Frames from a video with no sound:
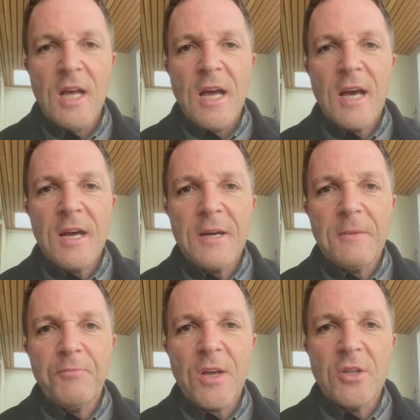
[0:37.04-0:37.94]

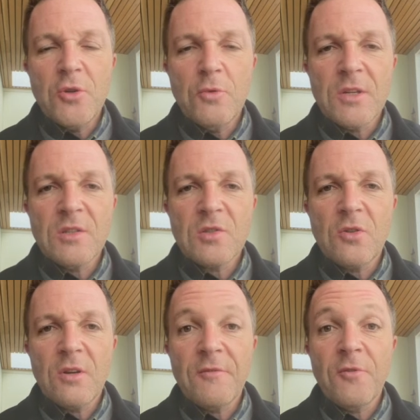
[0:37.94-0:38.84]
and you would
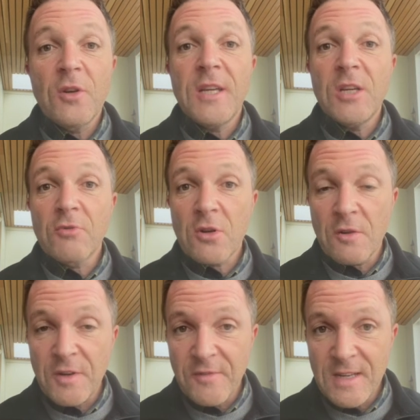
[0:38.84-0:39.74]
install a full heat
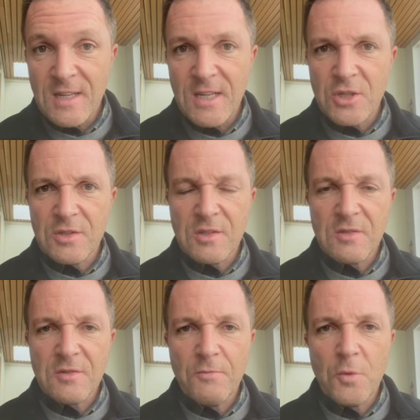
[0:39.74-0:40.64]
recovery ventilation
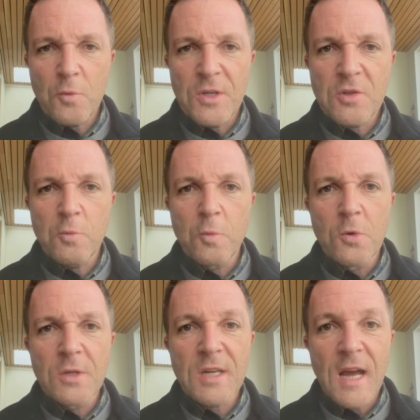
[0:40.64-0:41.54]
system, which
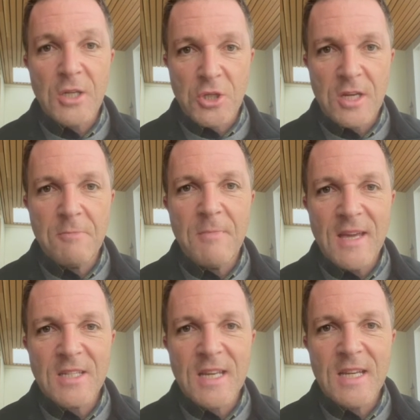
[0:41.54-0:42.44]
would actually
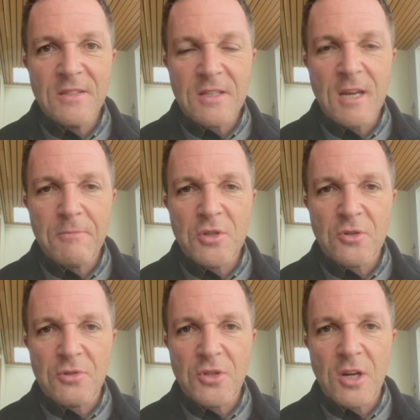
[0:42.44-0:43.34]
maintain the
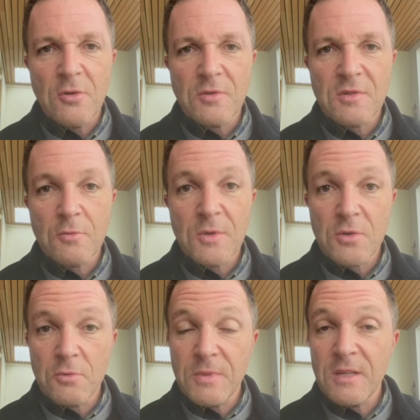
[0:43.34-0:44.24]
temperature in your house,
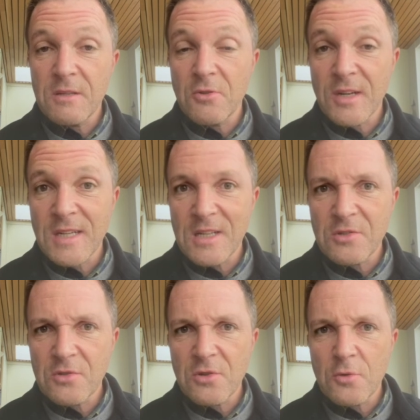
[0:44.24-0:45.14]
which would be a direct
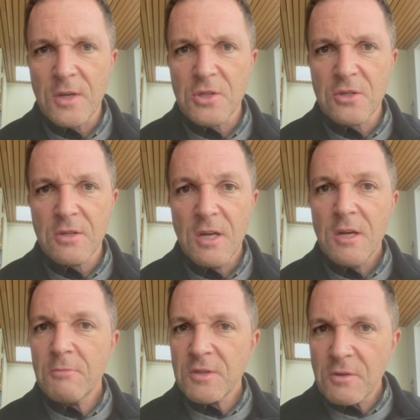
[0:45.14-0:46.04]
answer to your question.
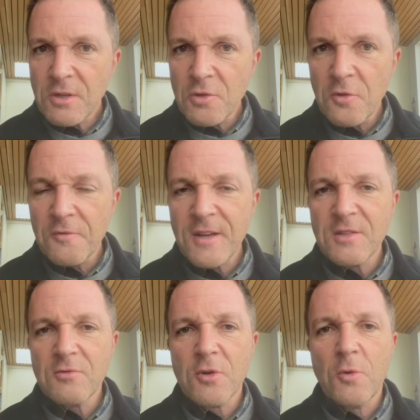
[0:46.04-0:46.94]
But there are no
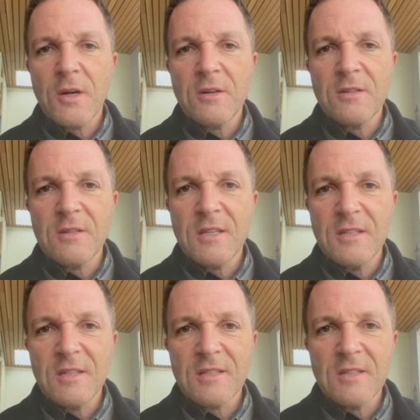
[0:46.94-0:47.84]
vents required
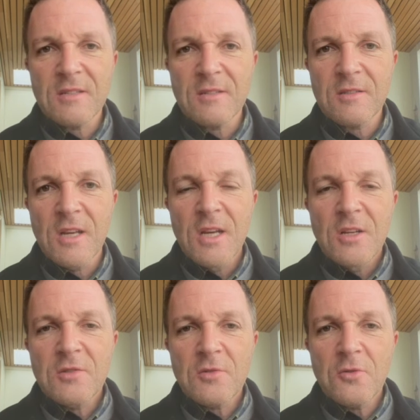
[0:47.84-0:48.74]
in this instance.
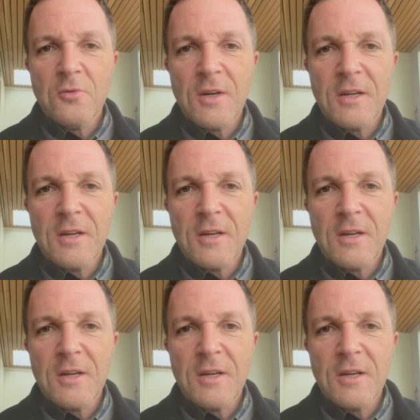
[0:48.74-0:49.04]
So